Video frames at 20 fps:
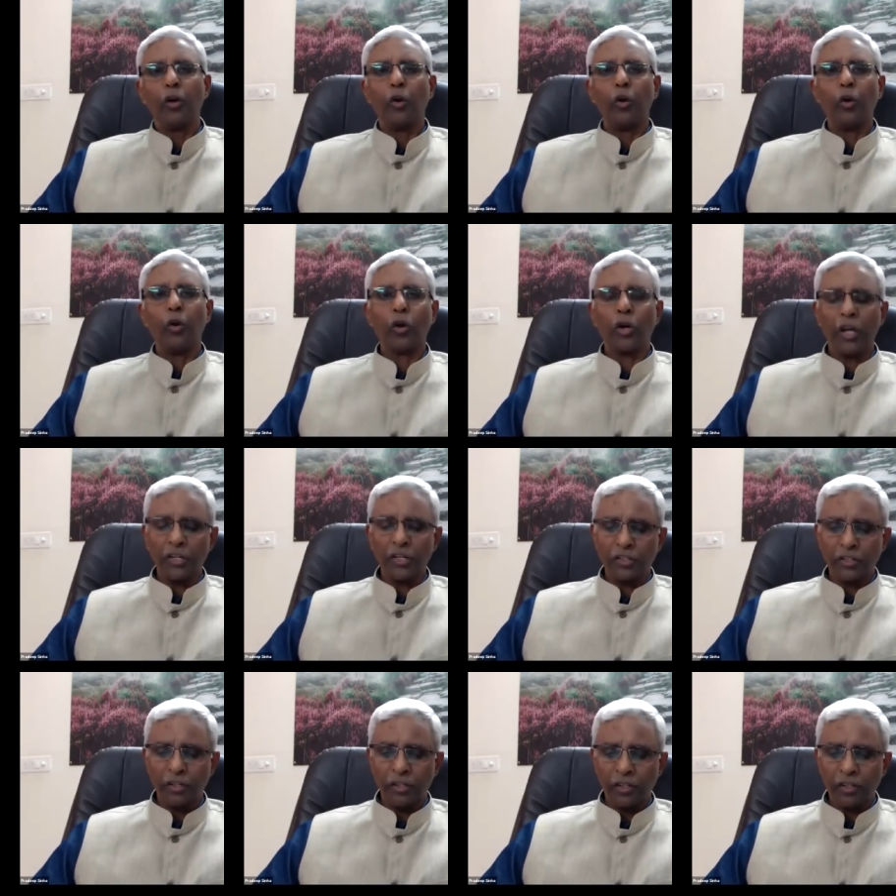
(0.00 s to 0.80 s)

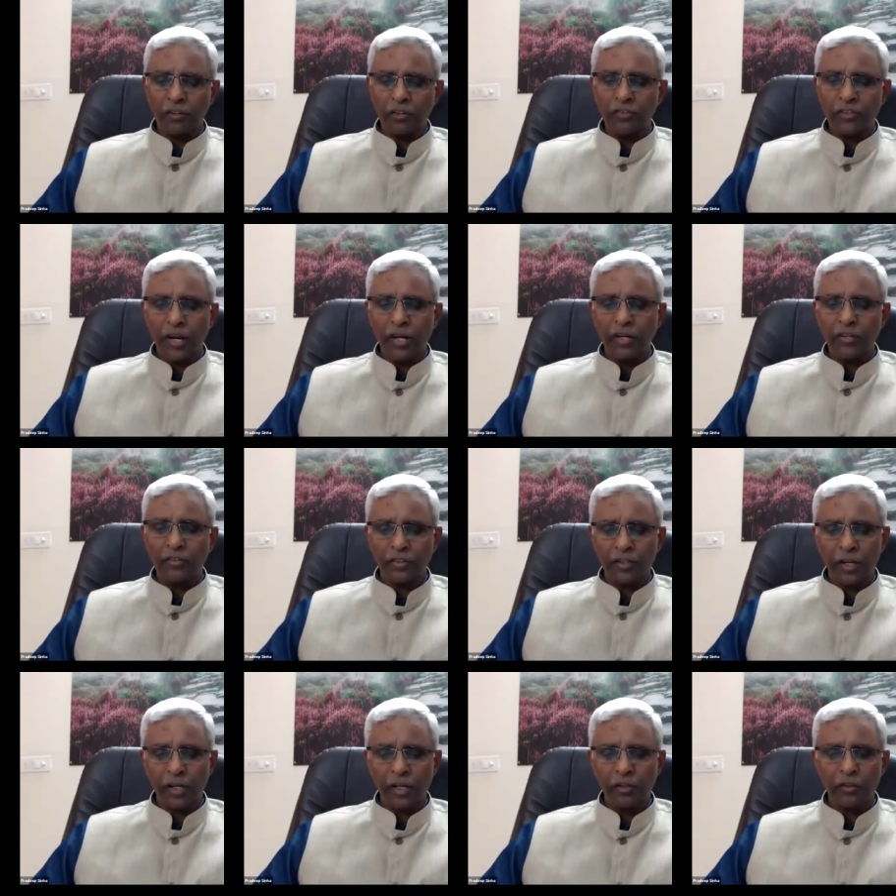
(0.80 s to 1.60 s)
location inside
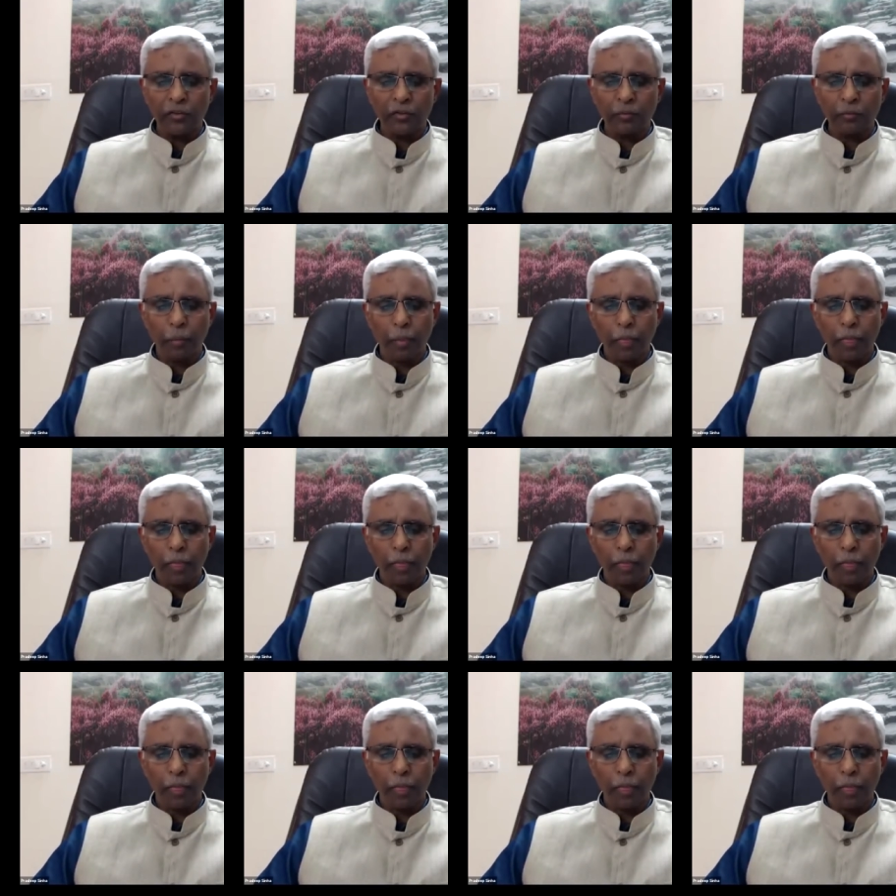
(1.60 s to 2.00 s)
cells.